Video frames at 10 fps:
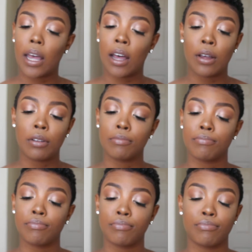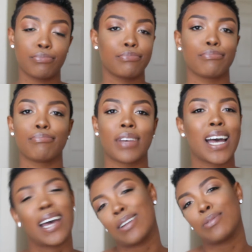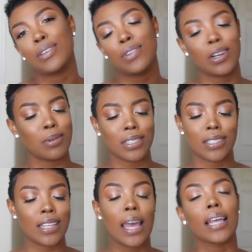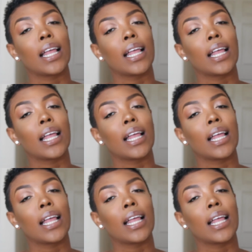Um, I don't even know what to say.